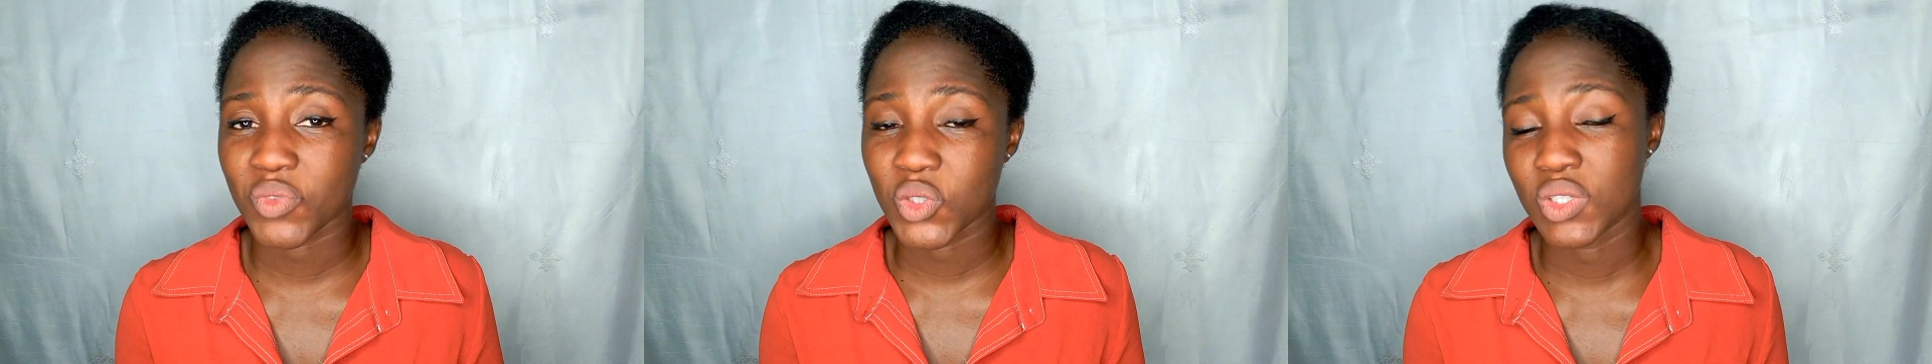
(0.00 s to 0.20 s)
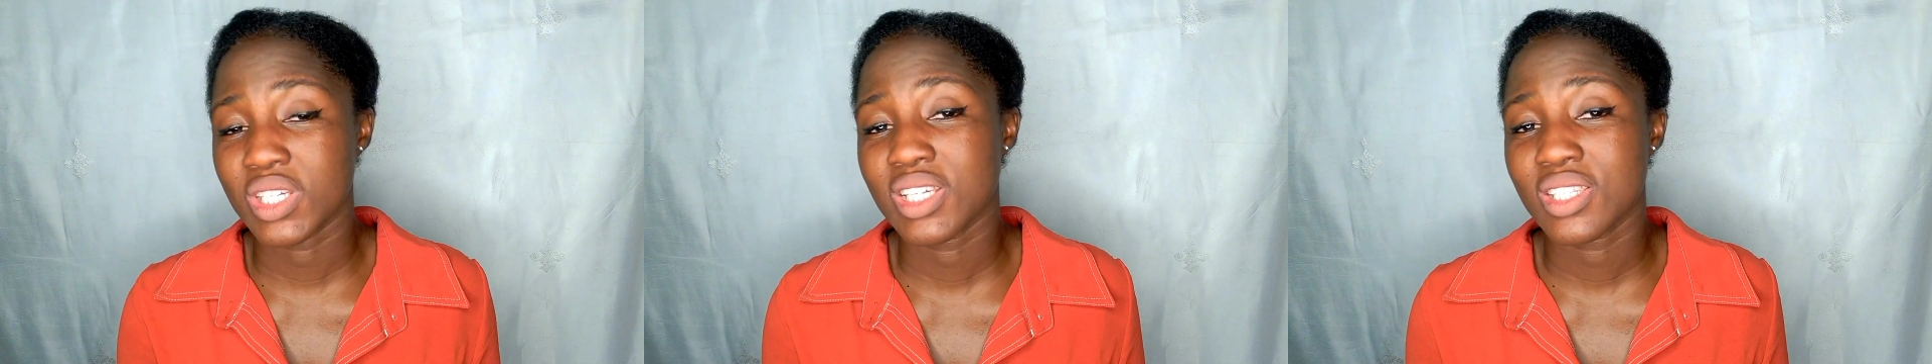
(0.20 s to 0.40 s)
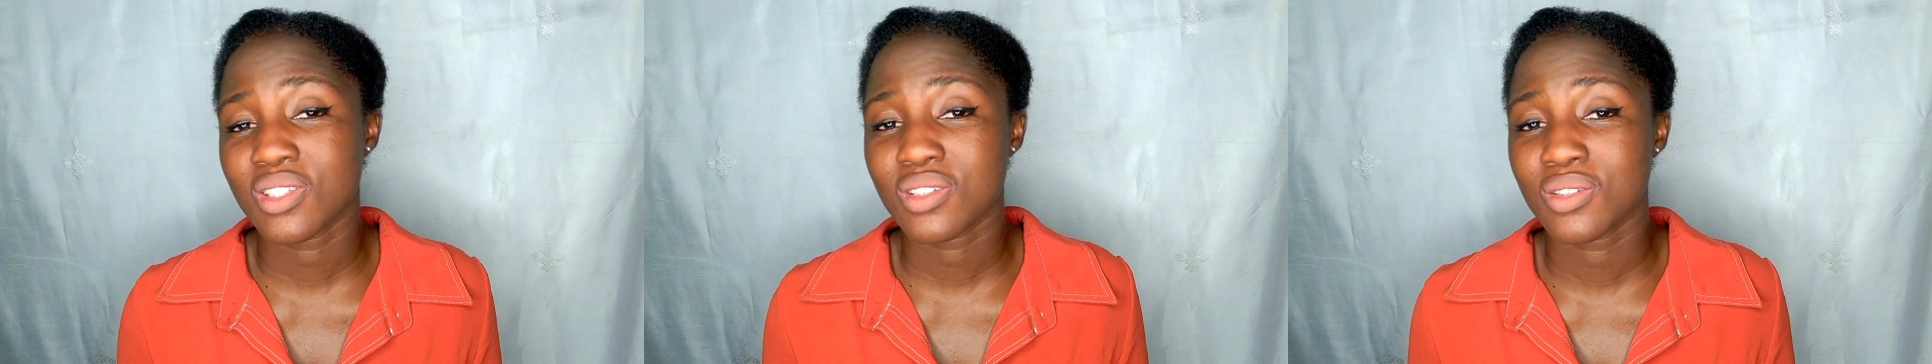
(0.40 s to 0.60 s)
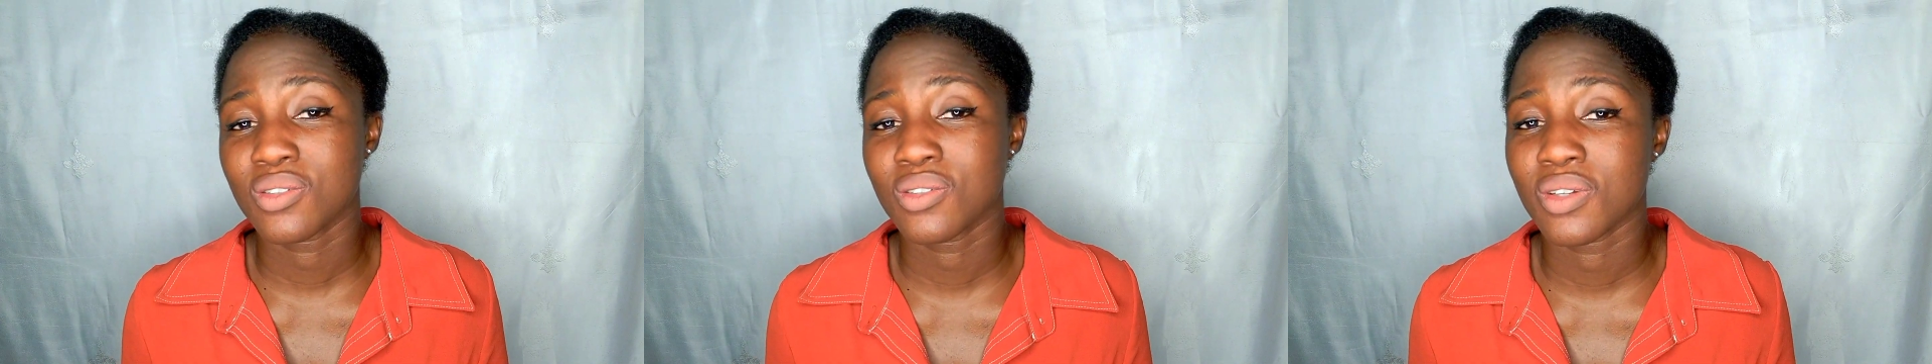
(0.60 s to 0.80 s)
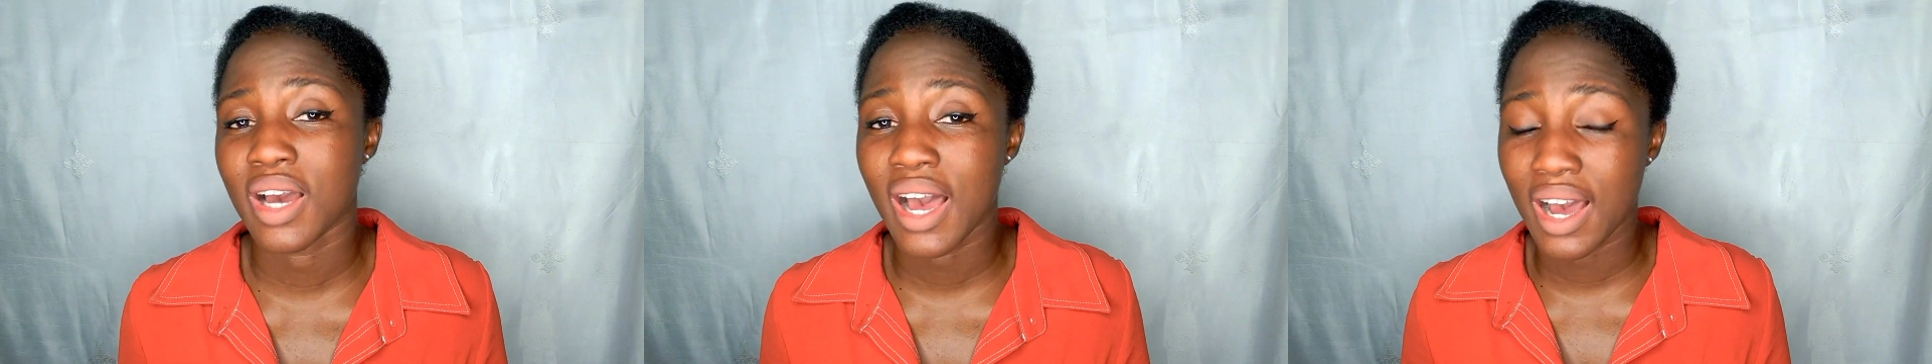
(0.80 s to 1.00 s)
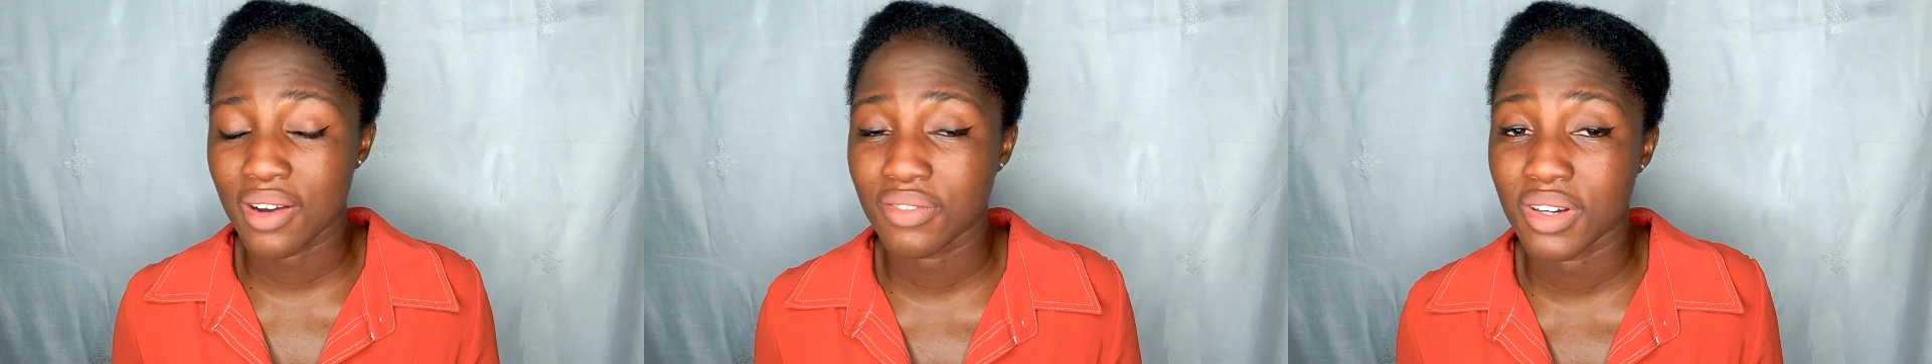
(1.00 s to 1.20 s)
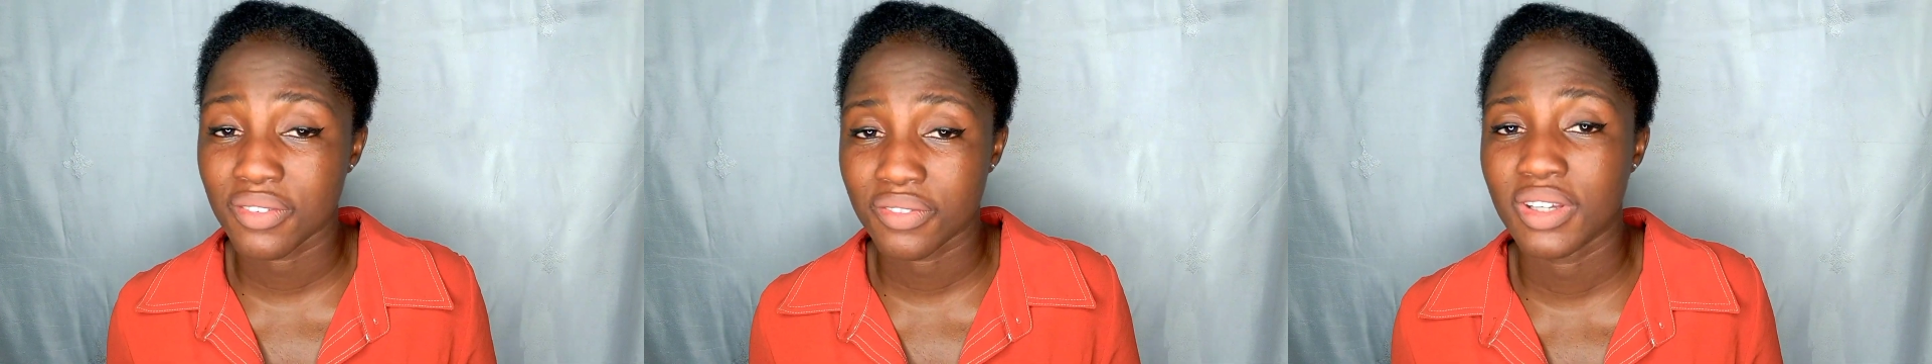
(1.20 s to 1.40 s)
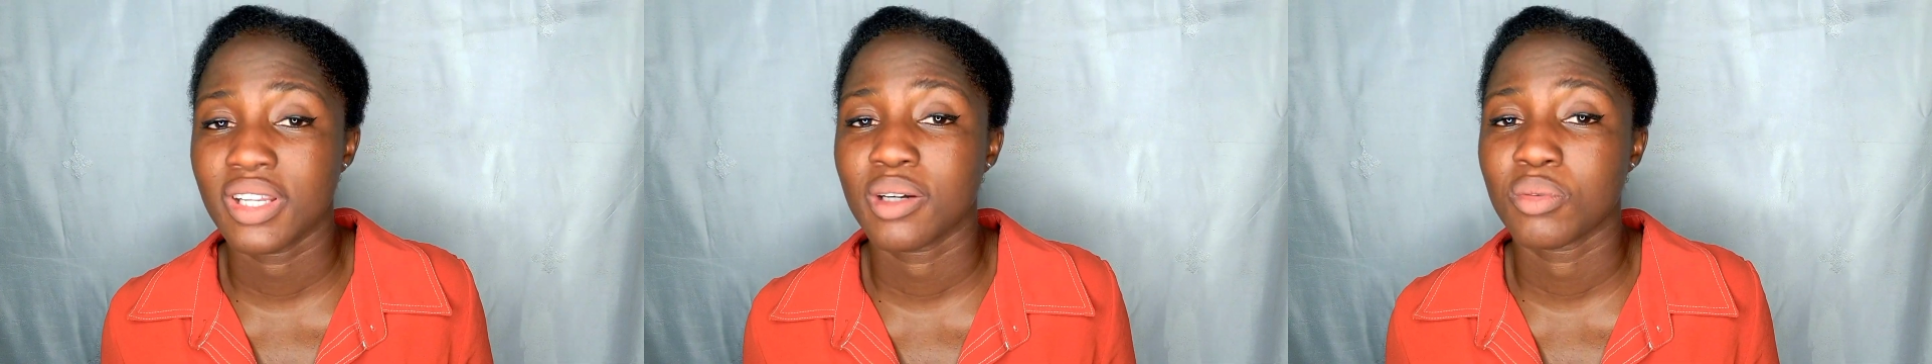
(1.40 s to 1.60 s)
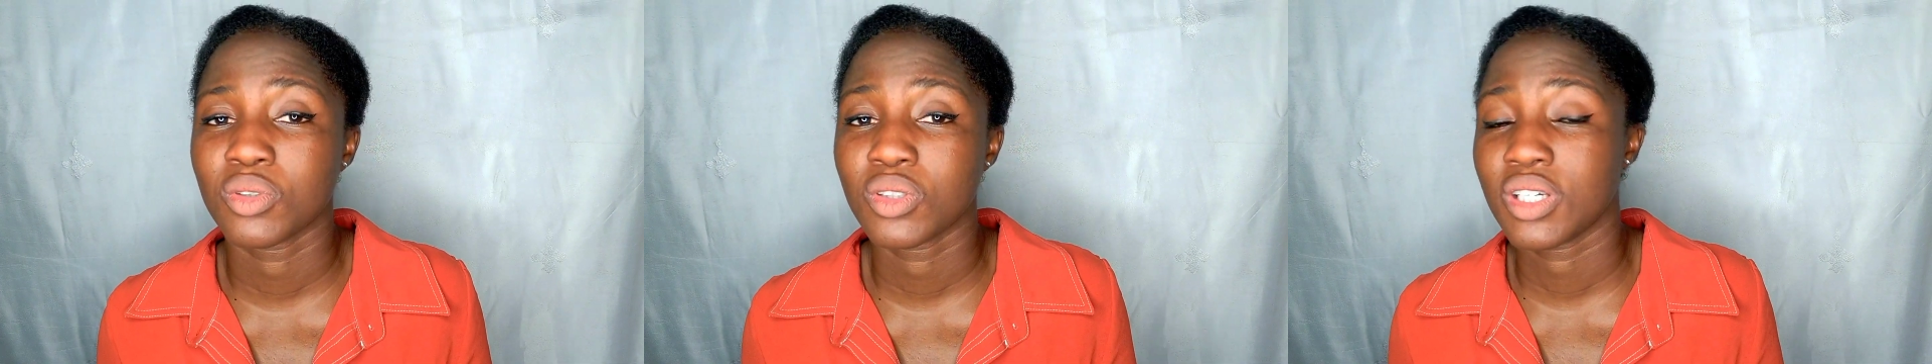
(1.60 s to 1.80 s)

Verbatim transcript: you need to have available